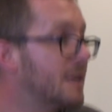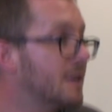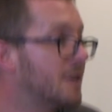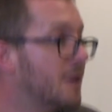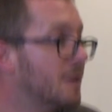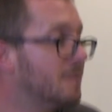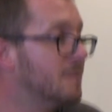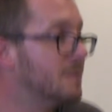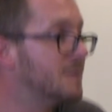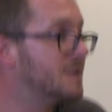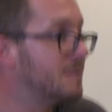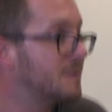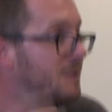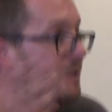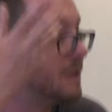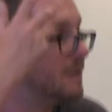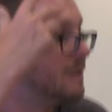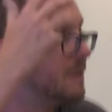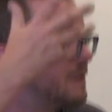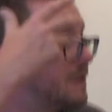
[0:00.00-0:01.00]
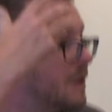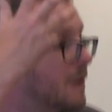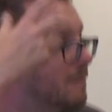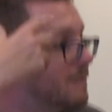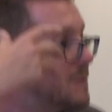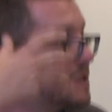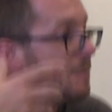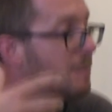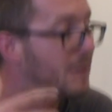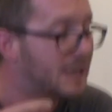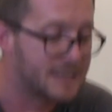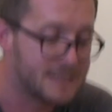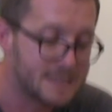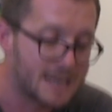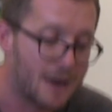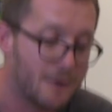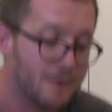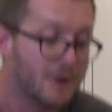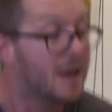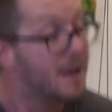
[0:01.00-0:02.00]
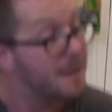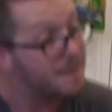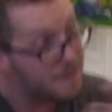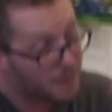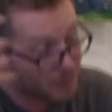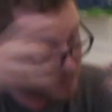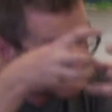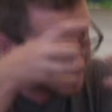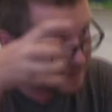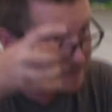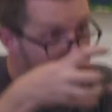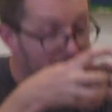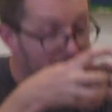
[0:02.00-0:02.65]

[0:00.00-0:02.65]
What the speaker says: come tumbling down. Those are the